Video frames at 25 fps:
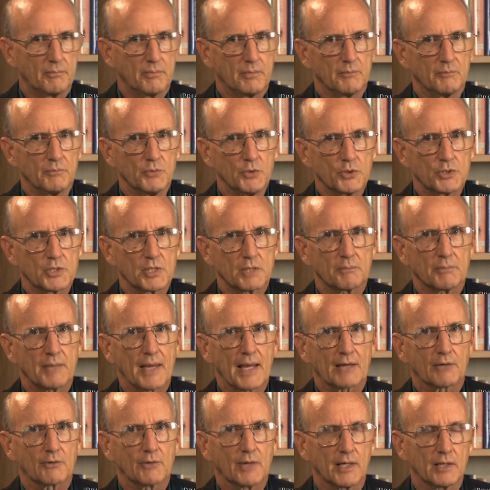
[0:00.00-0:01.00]
music
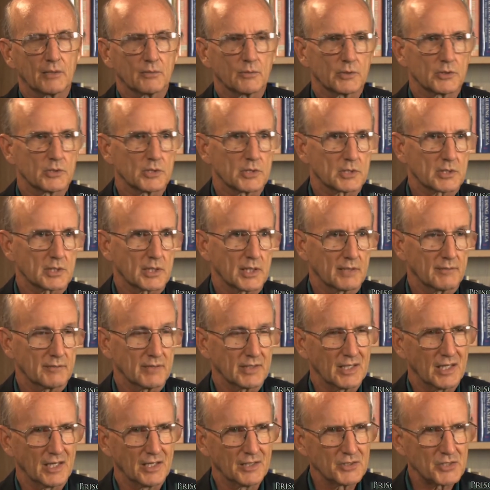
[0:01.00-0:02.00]
background, which is kind of
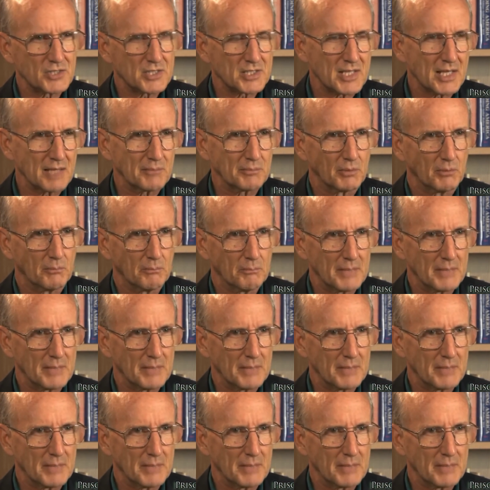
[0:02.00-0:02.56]
an unstable